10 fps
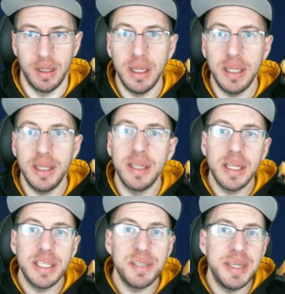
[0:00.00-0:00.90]

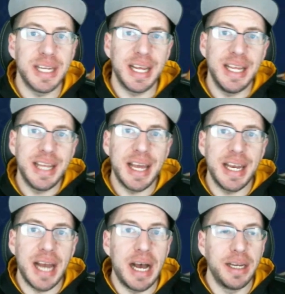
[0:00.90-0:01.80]
That's amazing. And
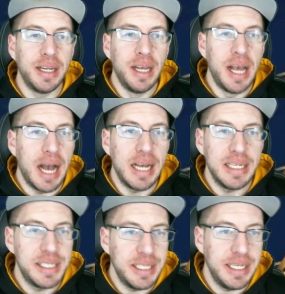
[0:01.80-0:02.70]
then I
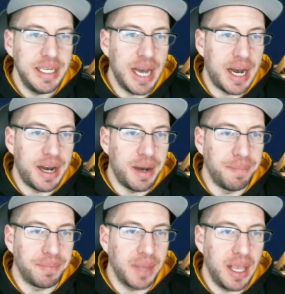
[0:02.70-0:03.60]
see
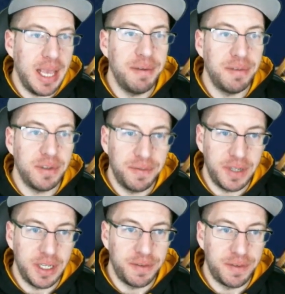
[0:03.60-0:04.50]
Avril
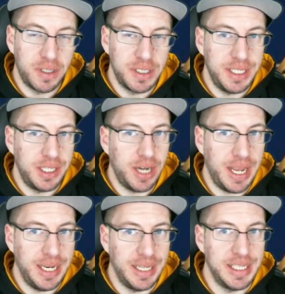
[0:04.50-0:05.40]
for tier 8,